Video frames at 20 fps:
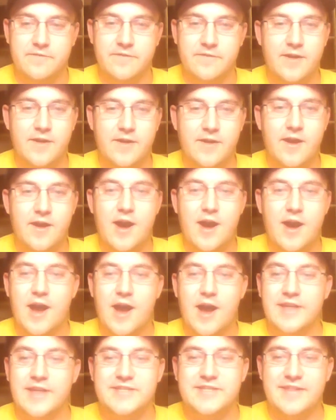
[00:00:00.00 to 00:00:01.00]

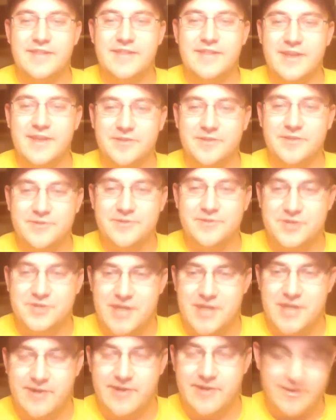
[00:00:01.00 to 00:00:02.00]
good. He said that he'll do a
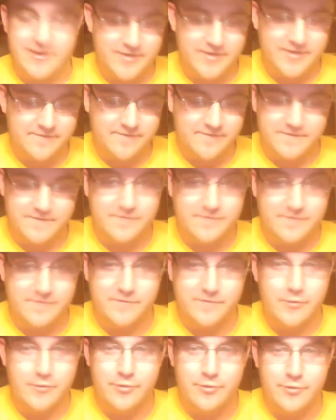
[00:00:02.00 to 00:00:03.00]
shout-out
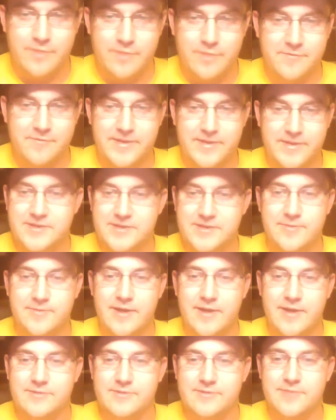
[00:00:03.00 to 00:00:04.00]
for whoever beats him,
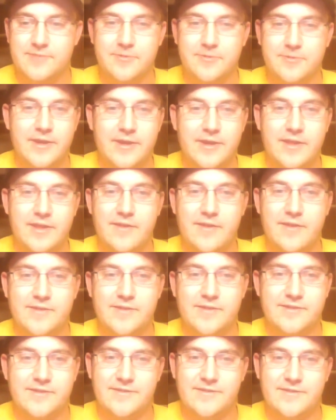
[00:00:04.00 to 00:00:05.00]
and I was able to get in there.
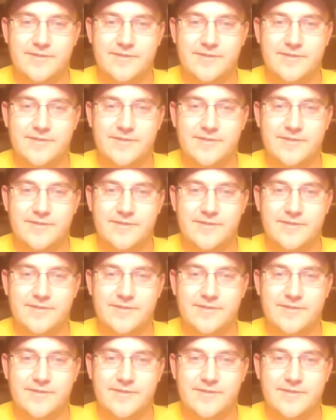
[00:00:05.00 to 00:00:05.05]
So